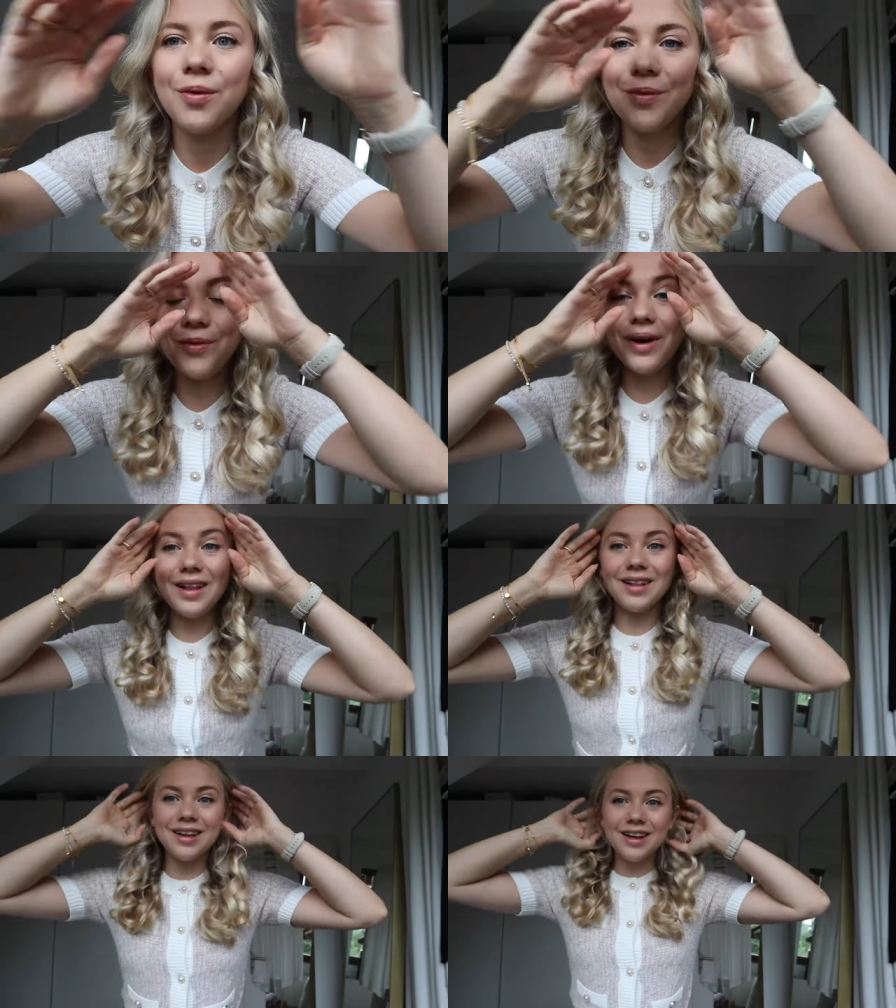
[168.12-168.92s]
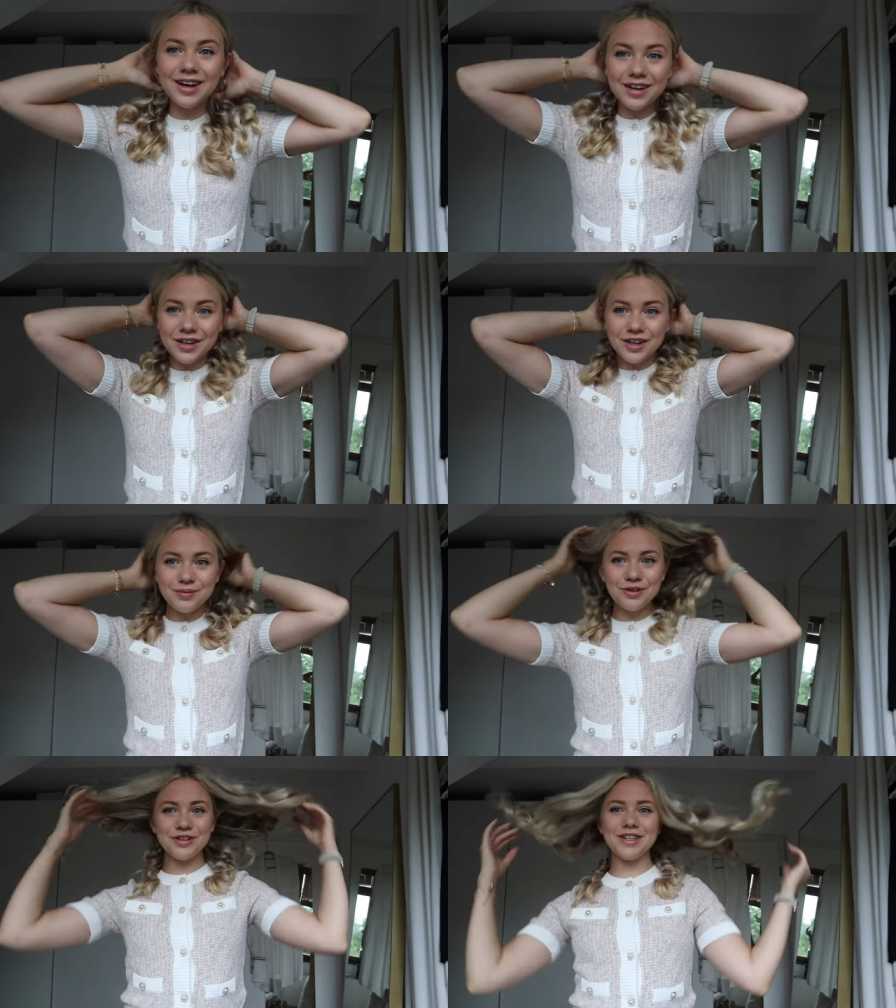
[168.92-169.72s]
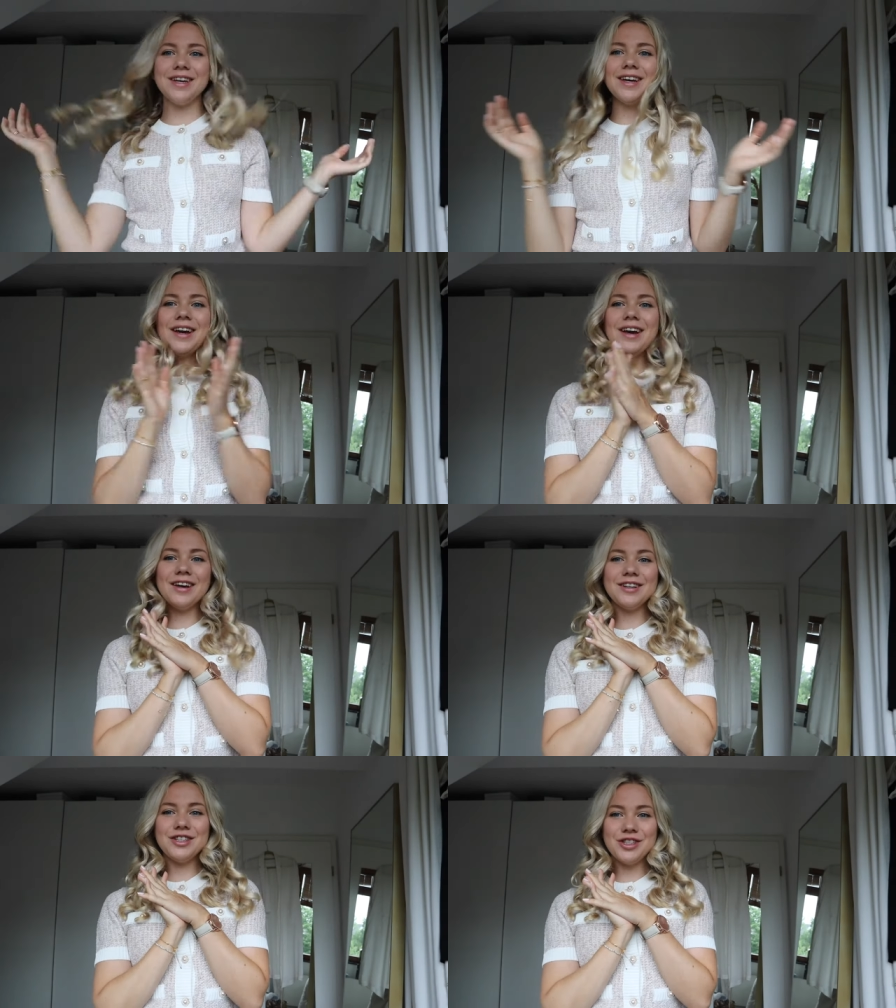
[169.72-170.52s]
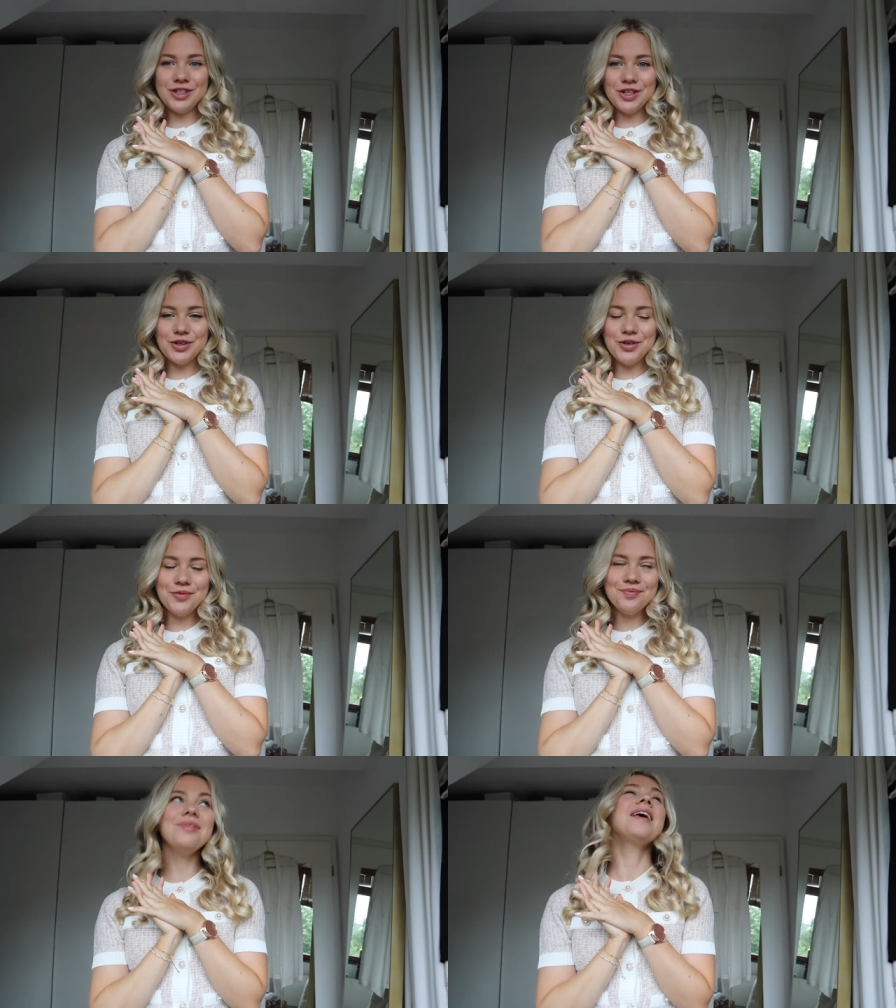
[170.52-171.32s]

Well, good morning to you.